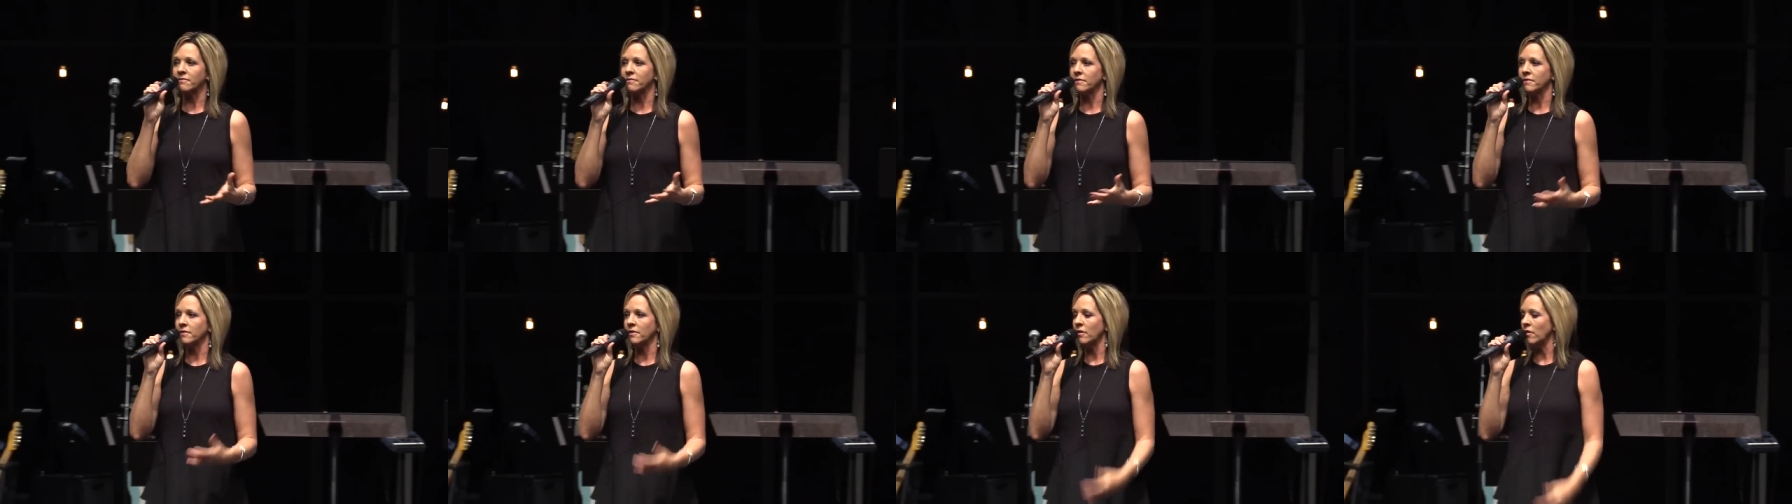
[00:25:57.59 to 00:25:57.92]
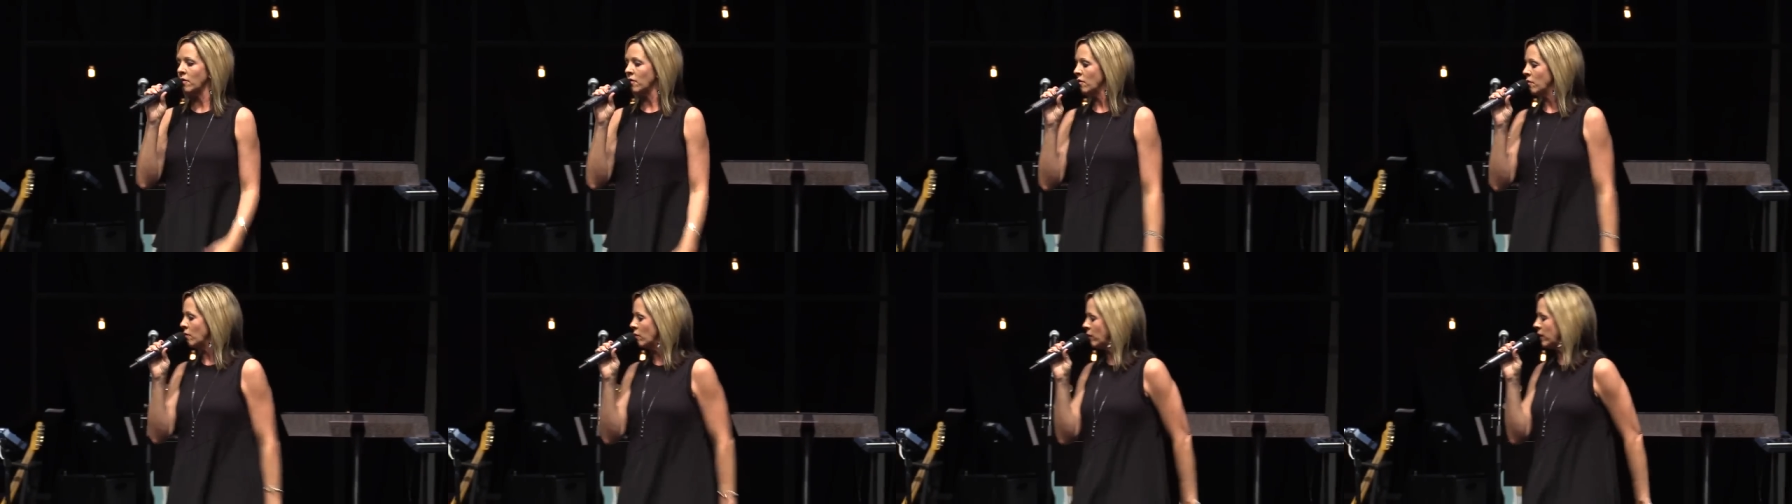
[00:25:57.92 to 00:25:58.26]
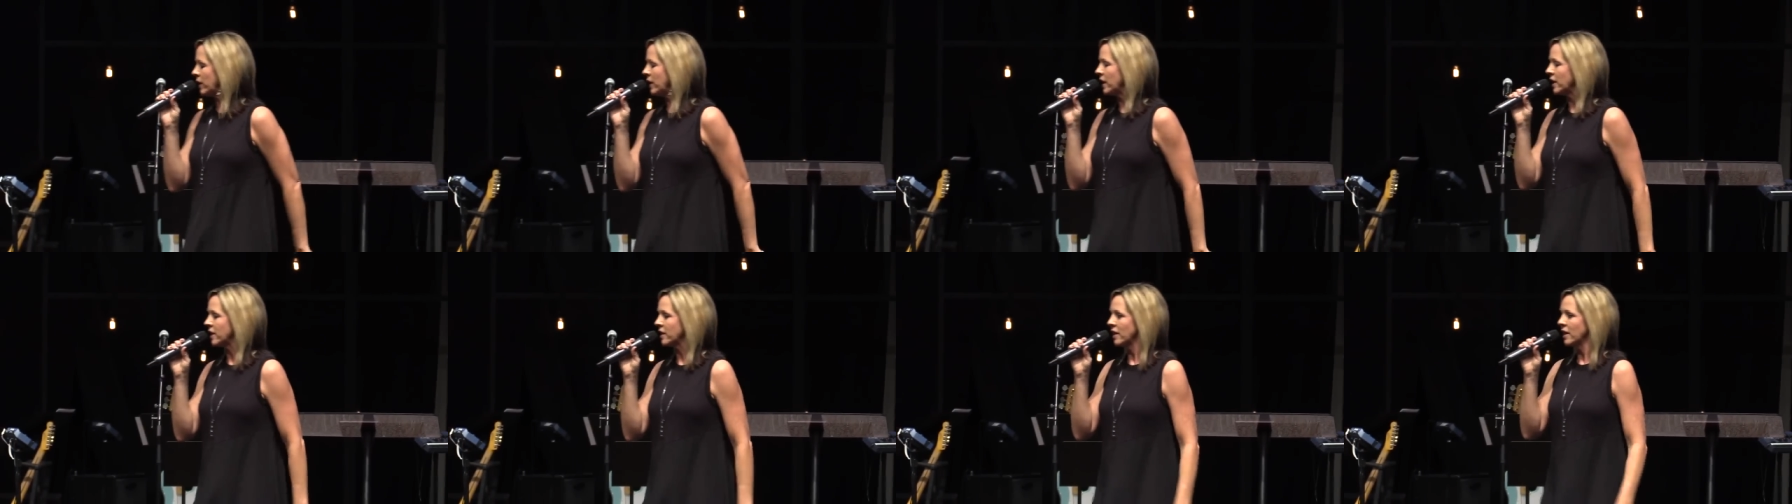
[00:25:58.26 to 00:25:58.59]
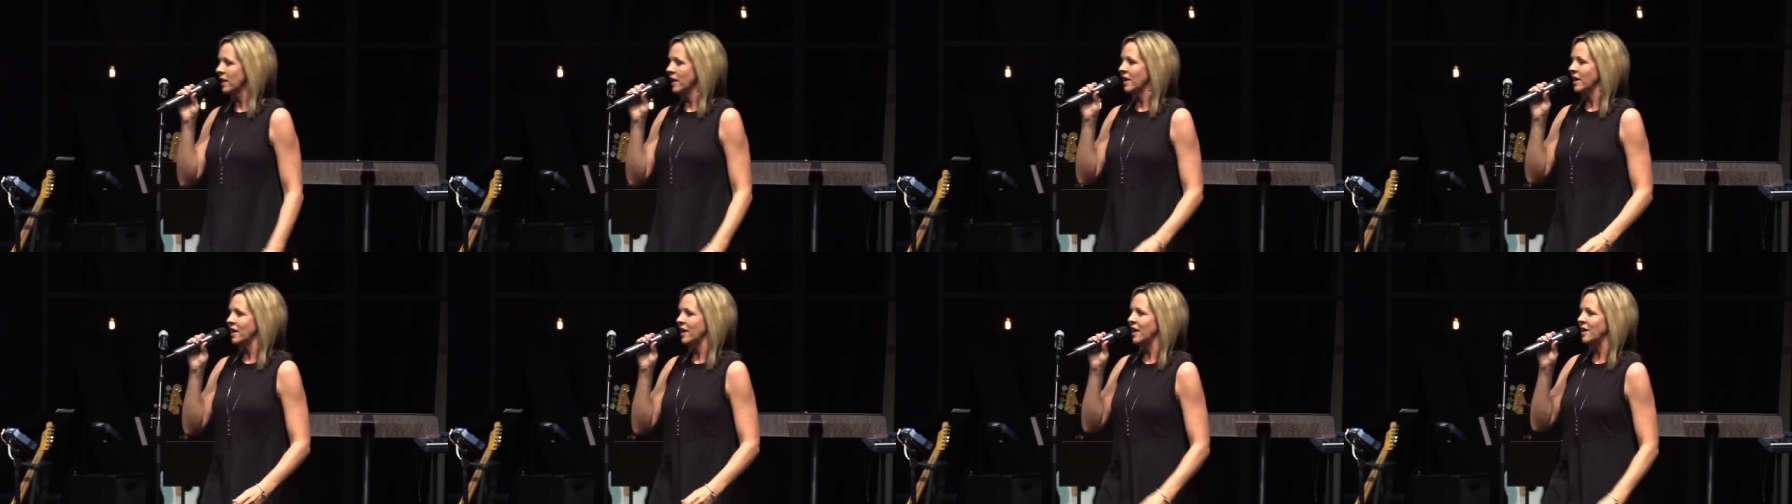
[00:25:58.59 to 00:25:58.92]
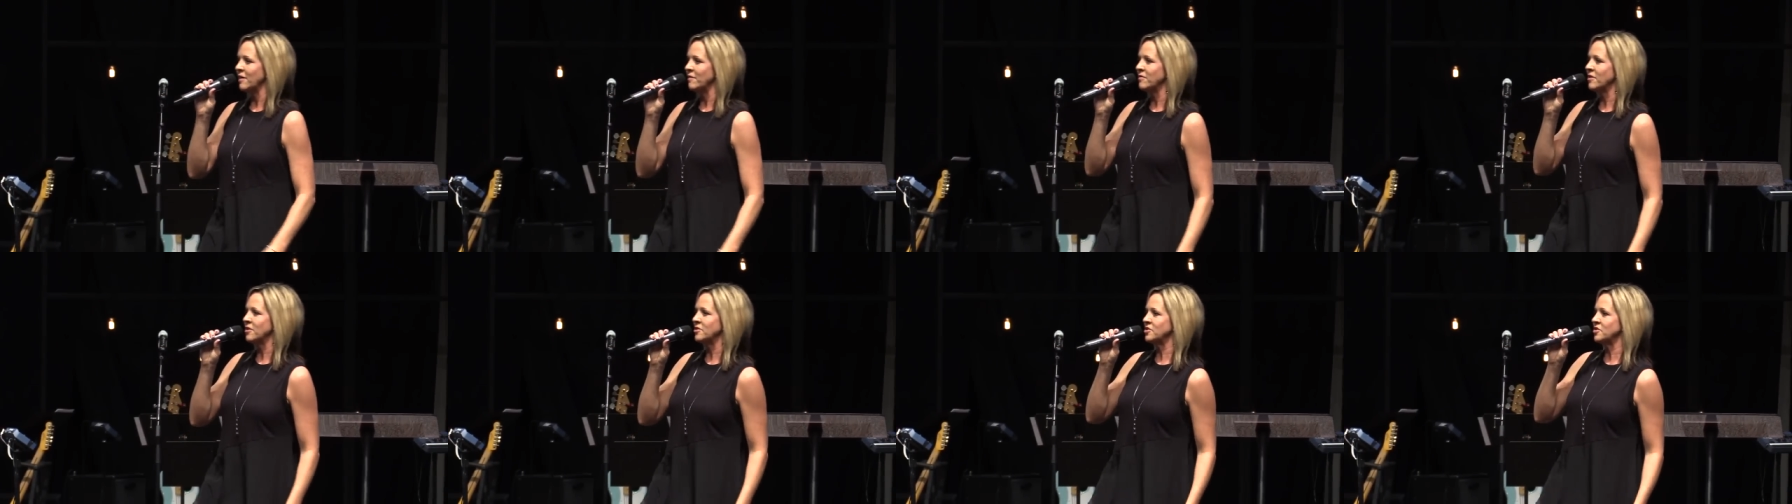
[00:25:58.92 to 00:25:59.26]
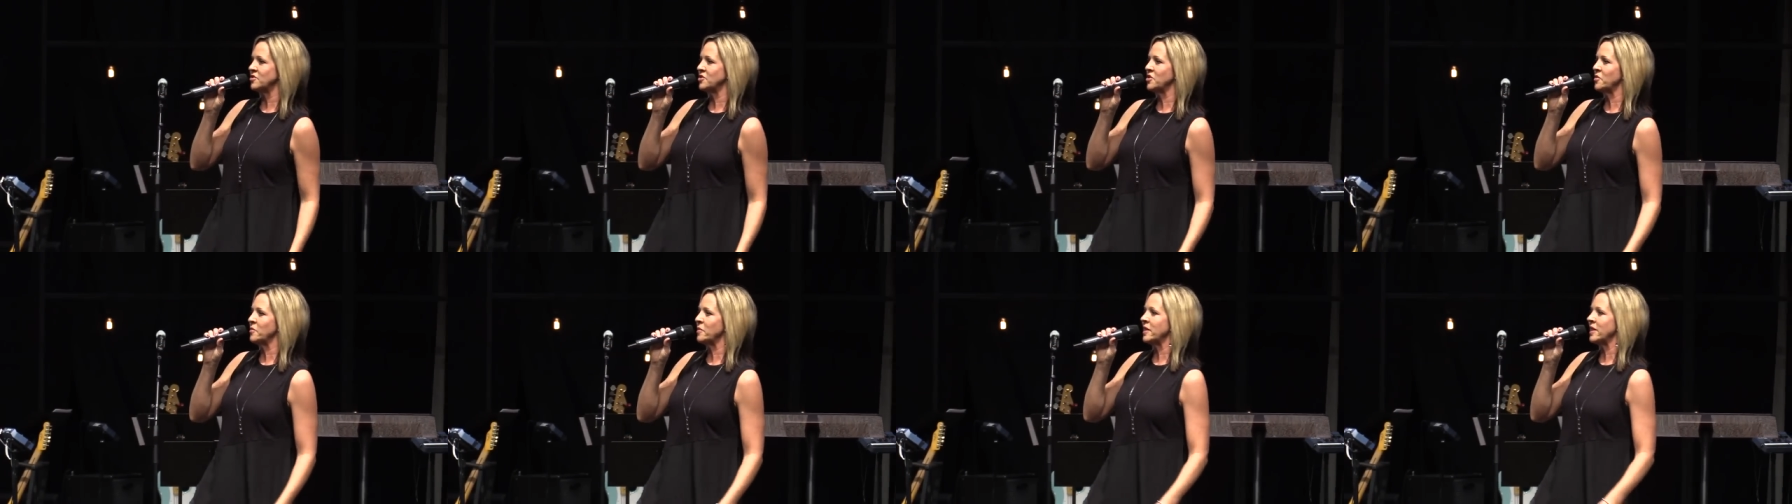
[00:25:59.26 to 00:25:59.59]
for the whole week. Um, those
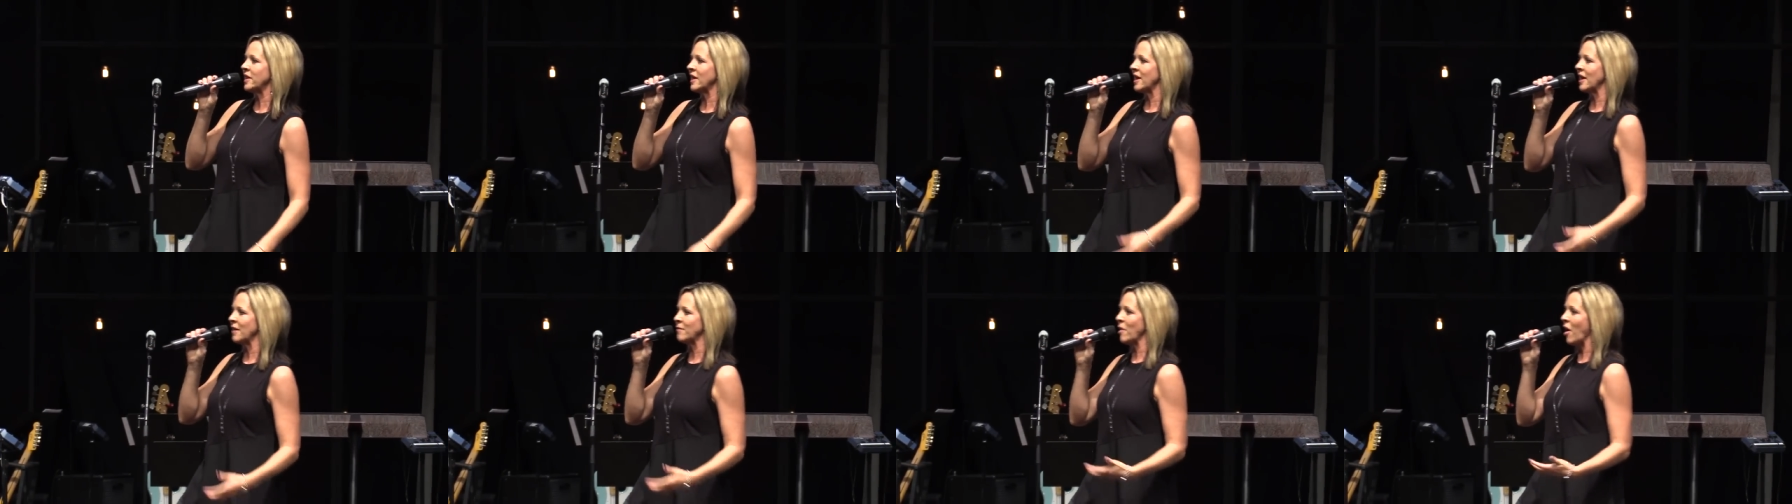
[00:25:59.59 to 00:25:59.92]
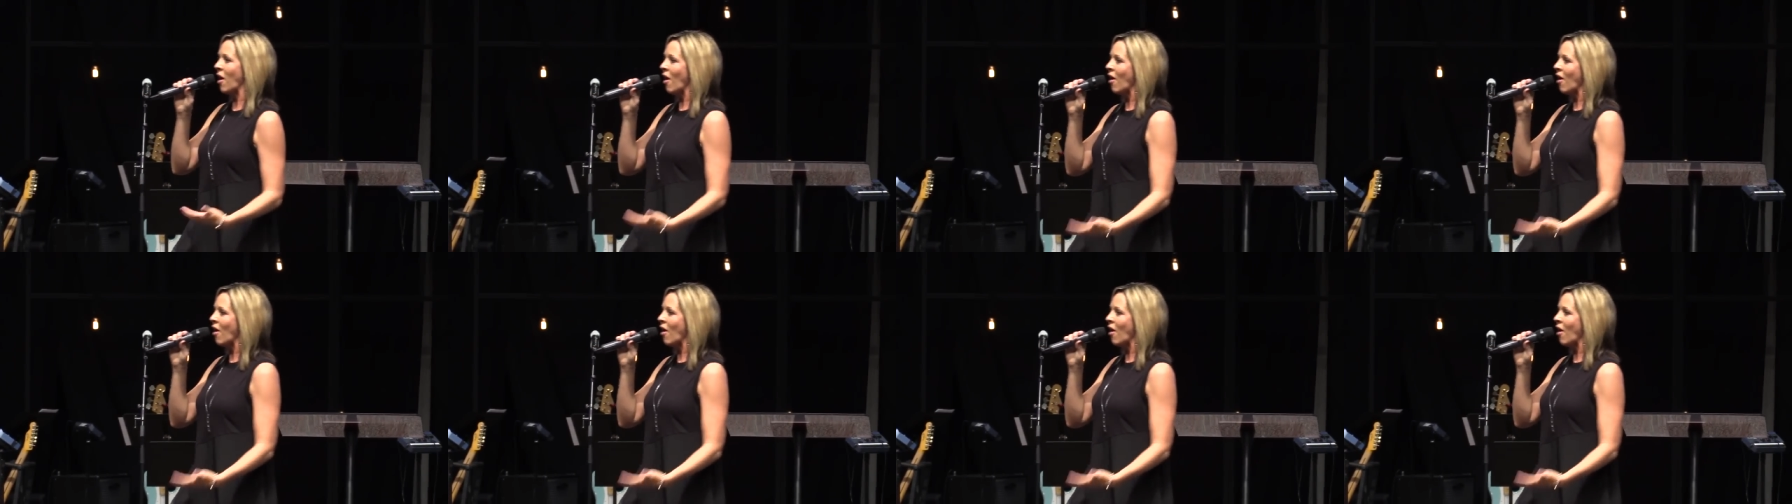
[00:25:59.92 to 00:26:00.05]
you know me that I'm